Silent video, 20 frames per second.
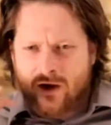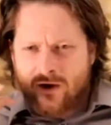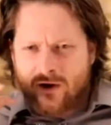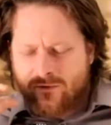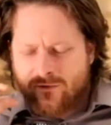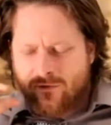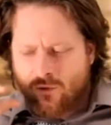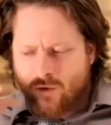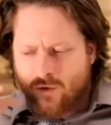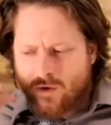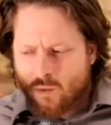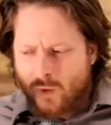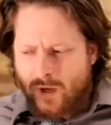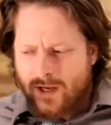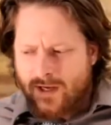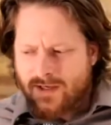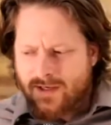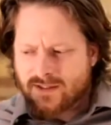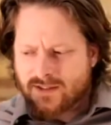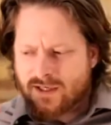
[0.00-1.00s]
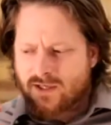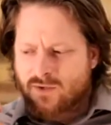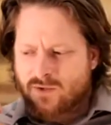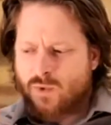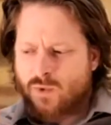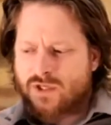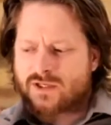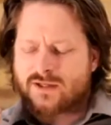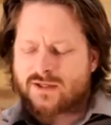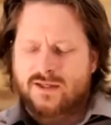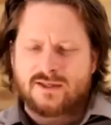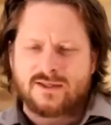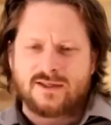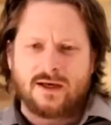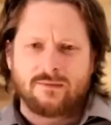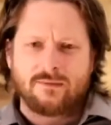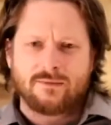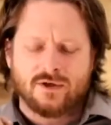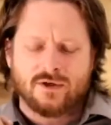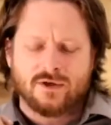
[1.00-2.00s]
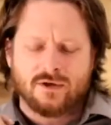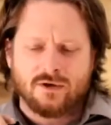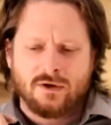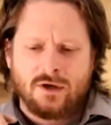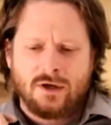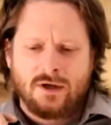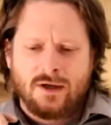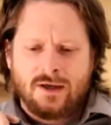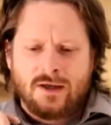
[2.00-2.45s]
four ways in which the tempter